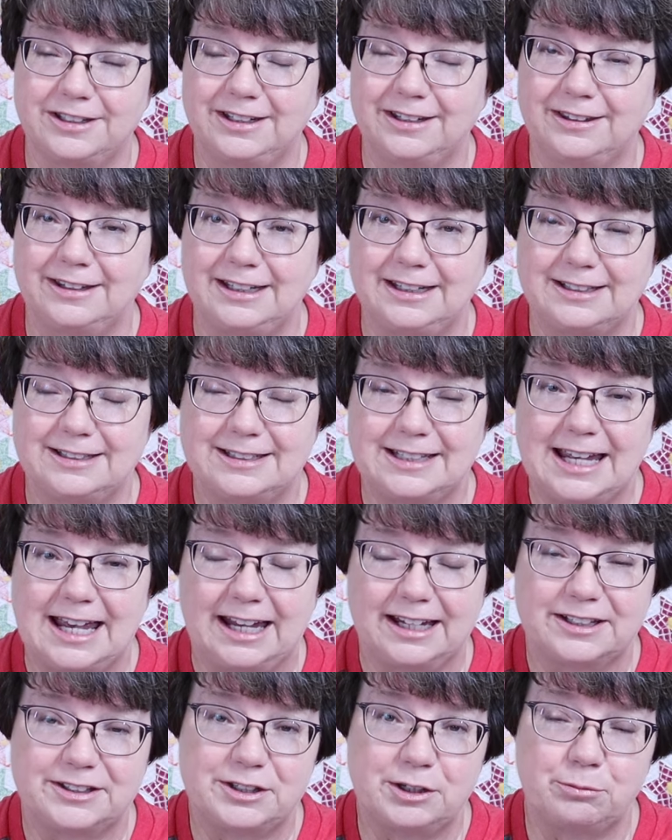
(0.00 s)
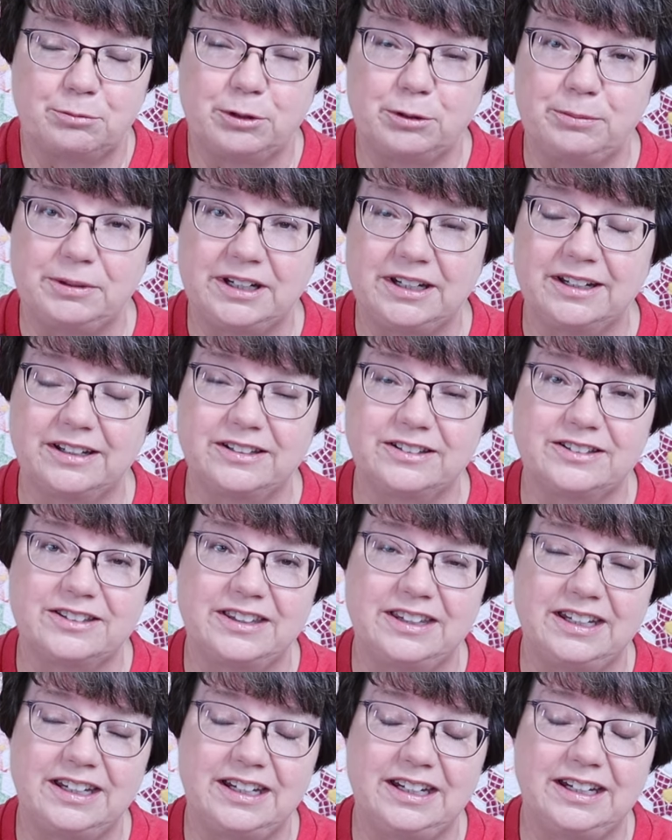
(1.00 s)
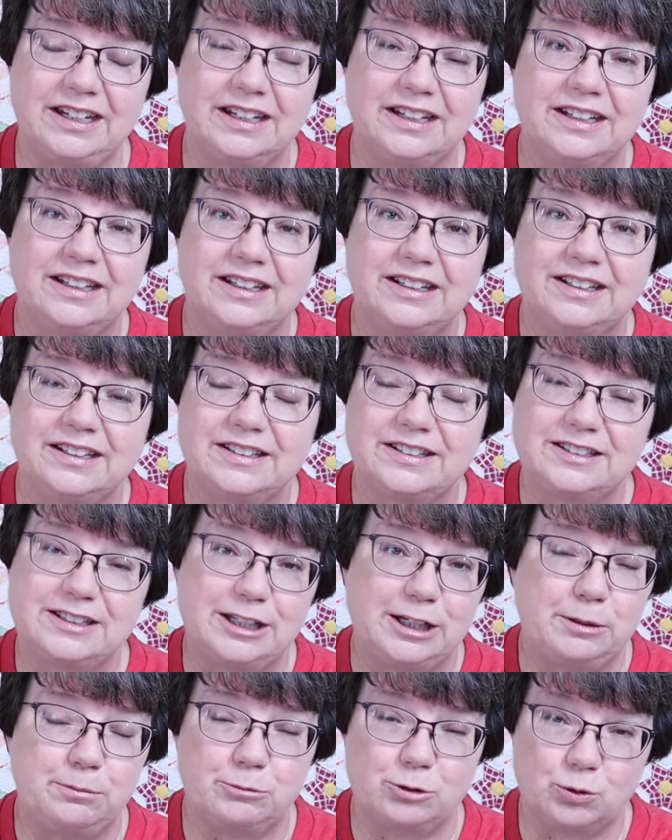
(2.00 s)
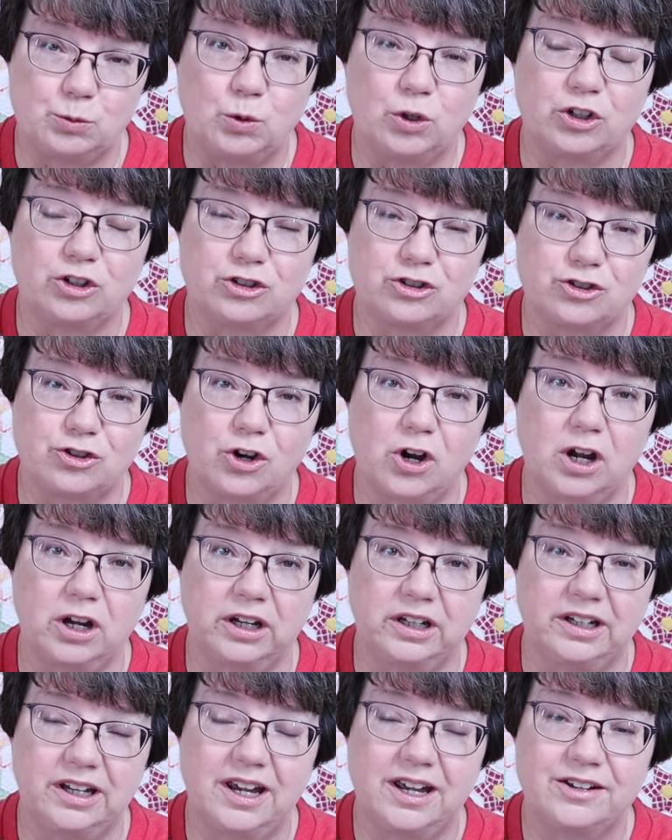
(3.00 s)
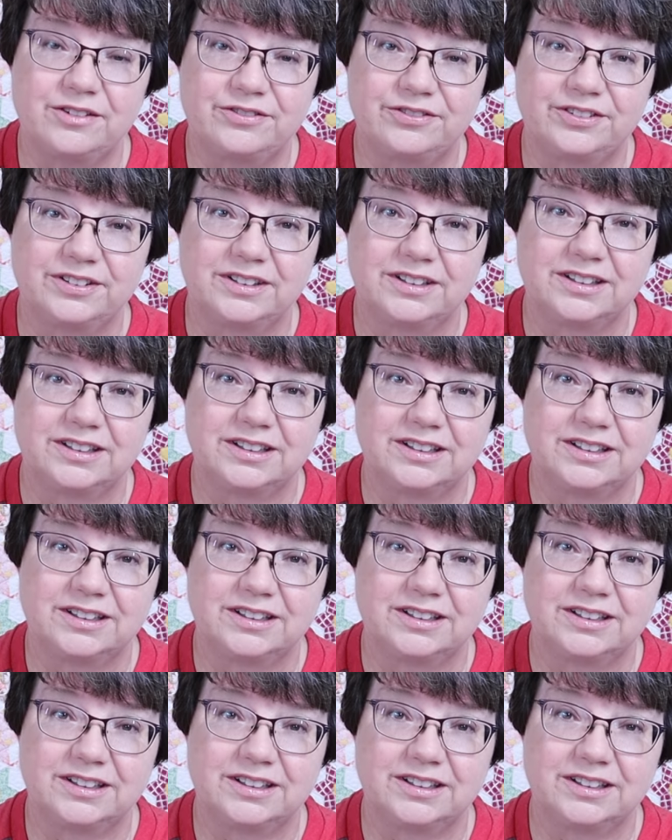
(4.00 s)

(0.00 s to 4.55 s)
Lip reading: in these sacks simply because the seams weren't strong enough.